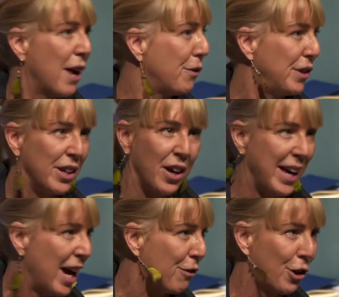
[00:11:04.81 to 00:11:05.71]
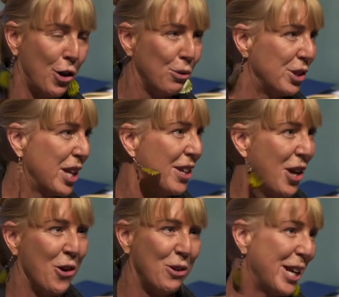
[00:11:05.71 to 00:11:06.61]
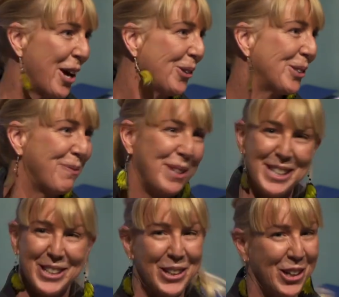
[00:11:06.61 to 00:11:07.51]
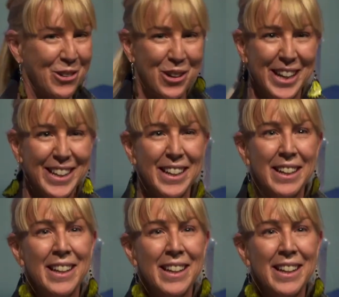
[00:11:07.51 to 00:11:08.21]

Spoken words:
everything I ever owned and only held a piece of cutlery.